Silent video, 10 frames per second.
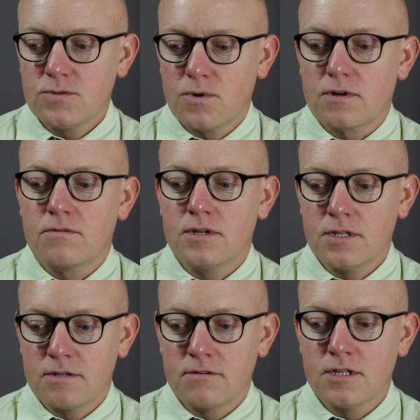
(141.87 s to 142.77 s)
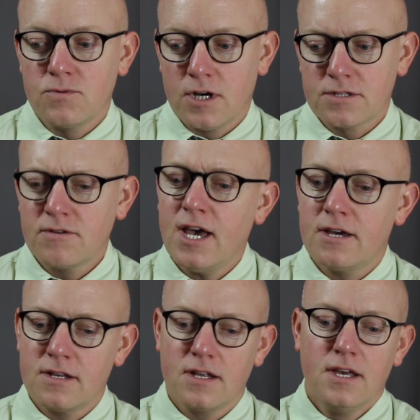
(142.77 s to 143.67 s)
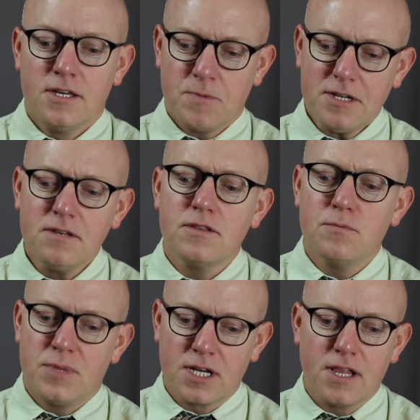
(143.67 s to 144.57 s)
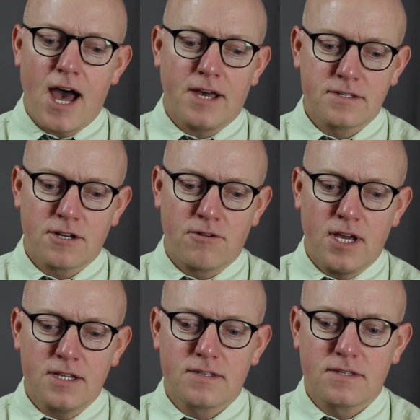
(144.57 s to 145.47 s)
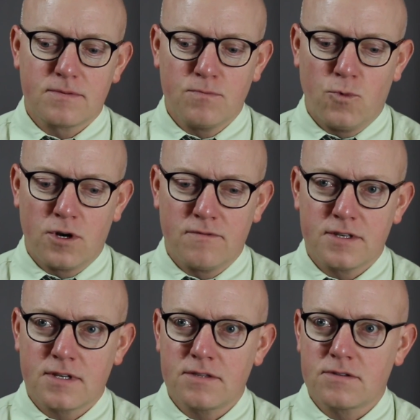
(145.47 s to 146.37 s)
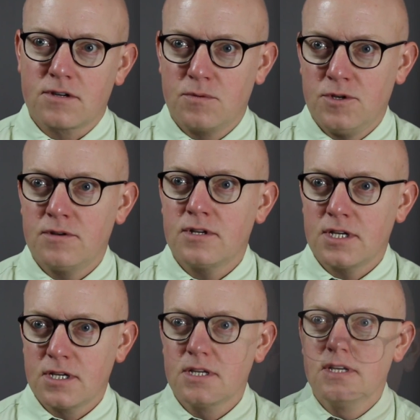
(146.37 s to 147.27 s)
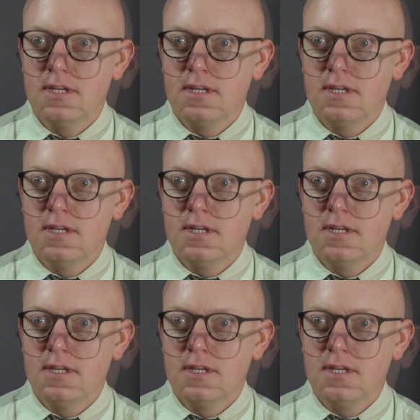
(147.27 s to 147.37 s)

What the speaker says: worked really, really well. So yeah, especially in the big class, it creates more of a sense of community.